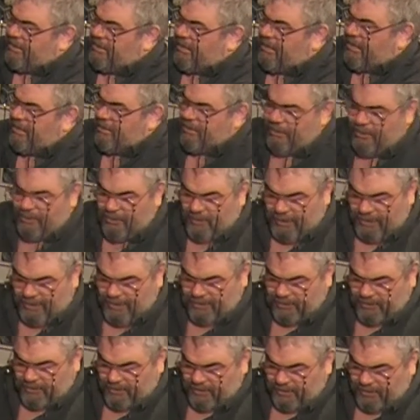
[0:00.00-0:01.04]
Now, what I
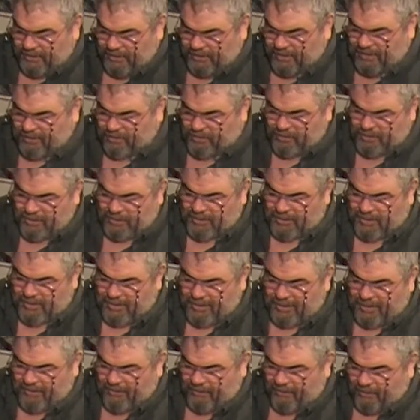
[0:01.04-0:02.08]
do with these
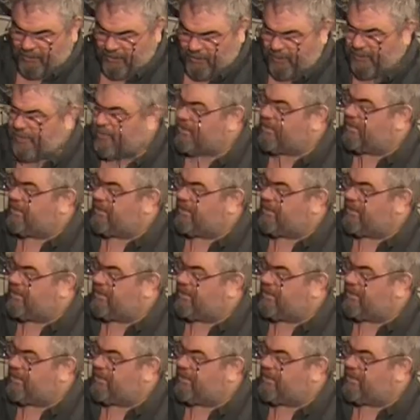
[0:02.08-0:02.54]
afterwards,